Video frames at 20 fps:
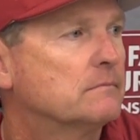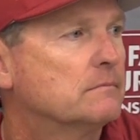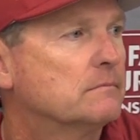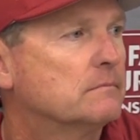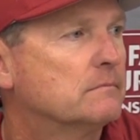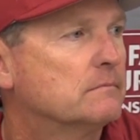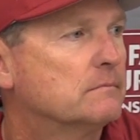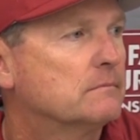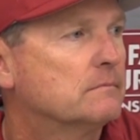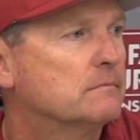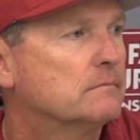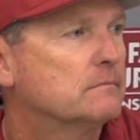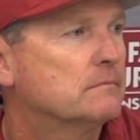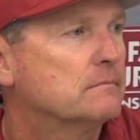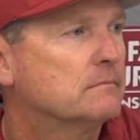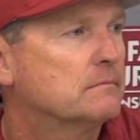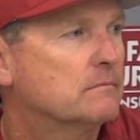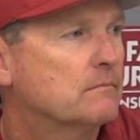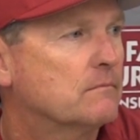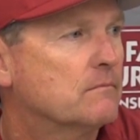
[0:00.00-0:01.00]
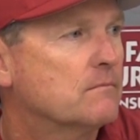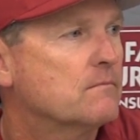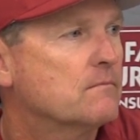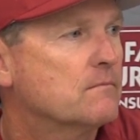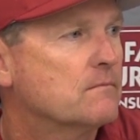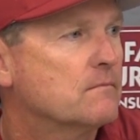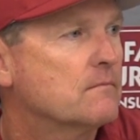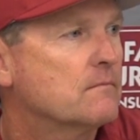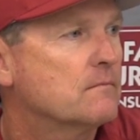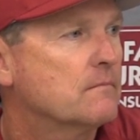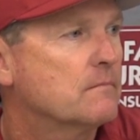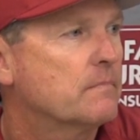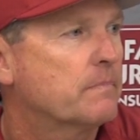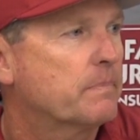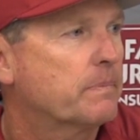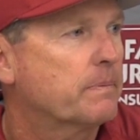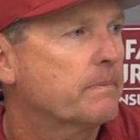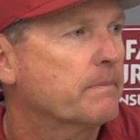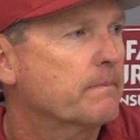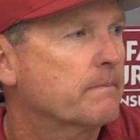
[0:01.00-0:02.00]
To throw Kjerstad Bay for the
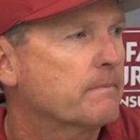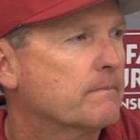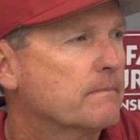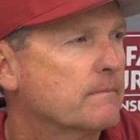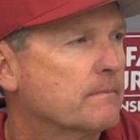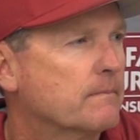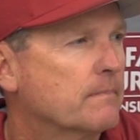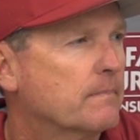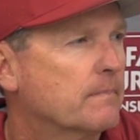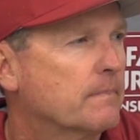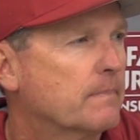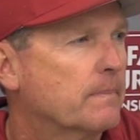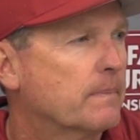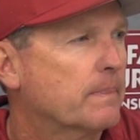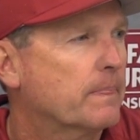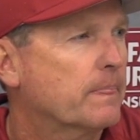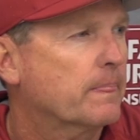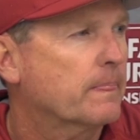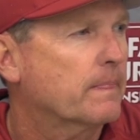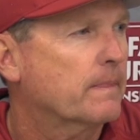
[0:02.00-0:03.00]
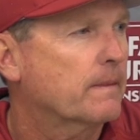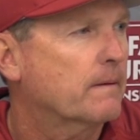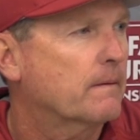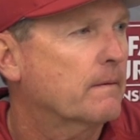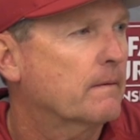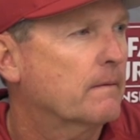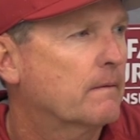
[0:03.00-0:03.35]
double play when they had their uh,